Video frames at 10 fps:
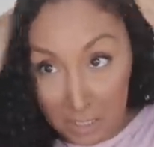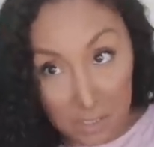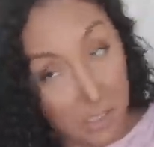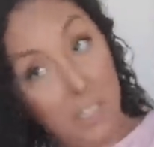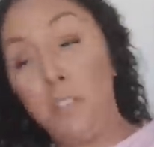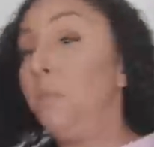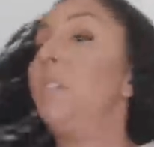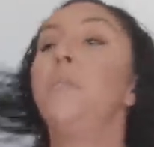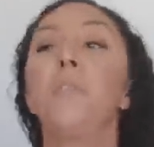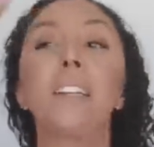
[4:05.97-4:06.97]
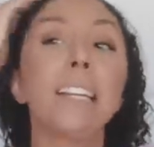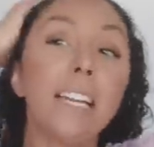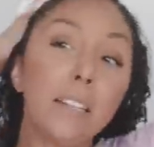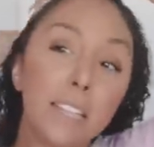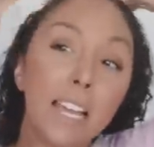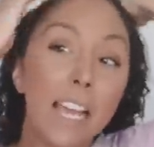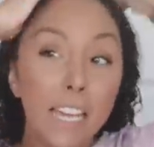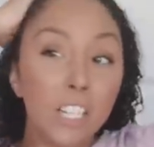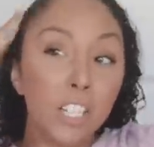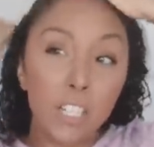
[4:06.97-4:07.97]
So I don't want to forget the
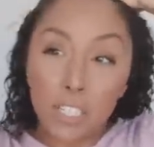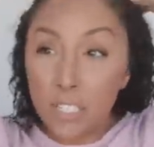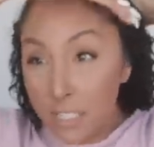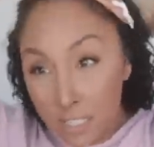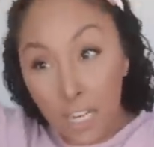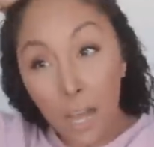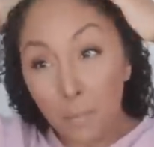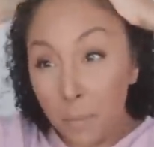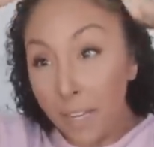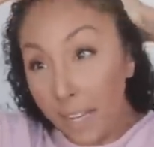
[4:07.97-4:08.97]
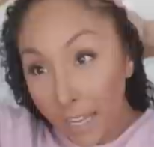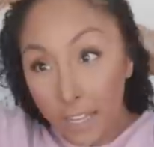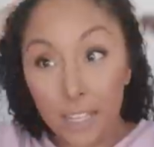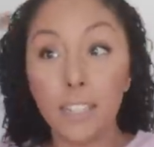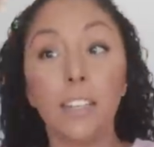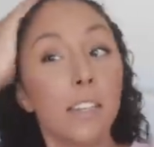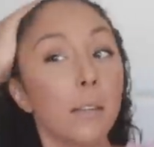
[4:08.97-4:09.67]
edges, the top of my head,